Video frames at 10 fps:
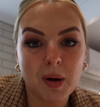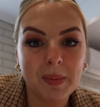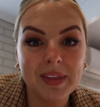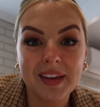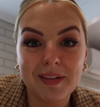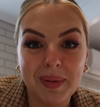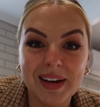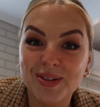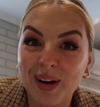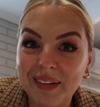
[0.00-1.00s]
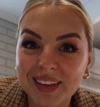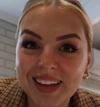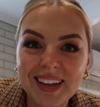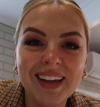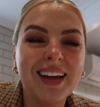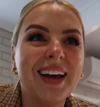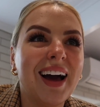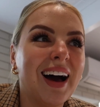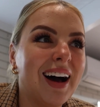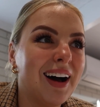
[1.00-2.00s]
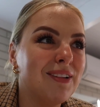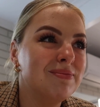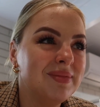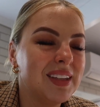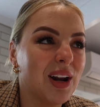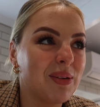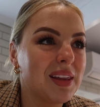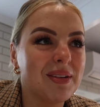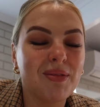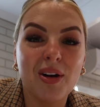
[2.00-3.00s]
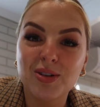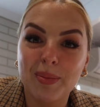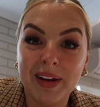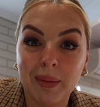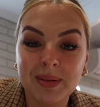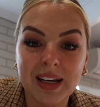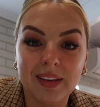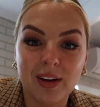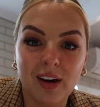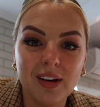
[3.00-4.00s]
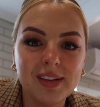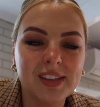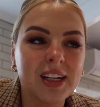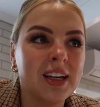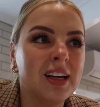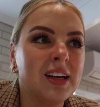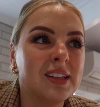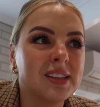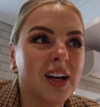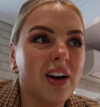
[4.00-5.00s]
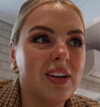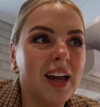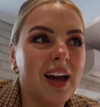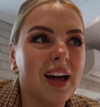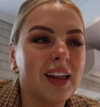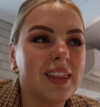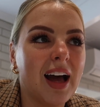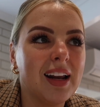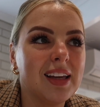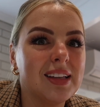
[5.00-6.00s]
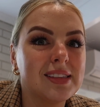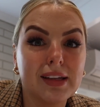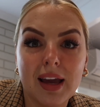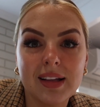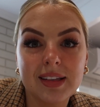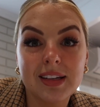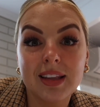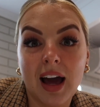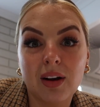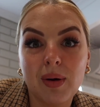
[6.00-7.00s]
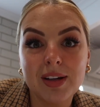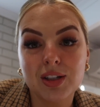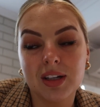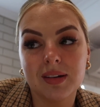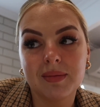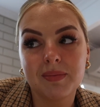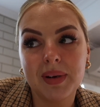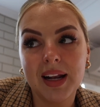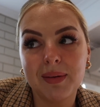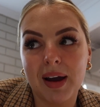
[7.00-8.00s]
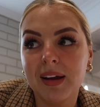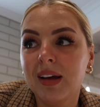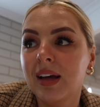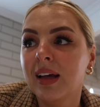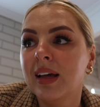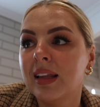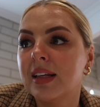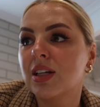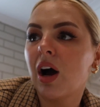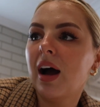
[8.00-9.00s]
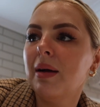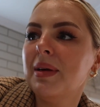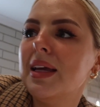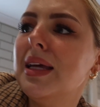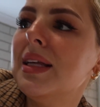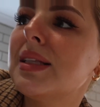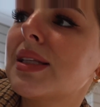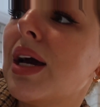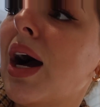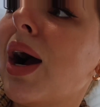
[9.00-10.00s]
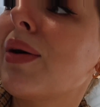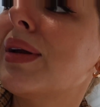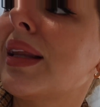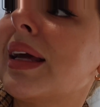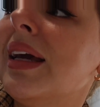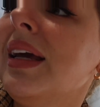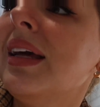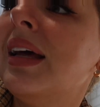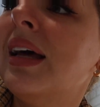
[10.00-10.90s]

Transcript: pop in that have been traveling, you know, when they're road tripping up and down the coast. So yeah, that is the answer to that question. But anyway, the time is currently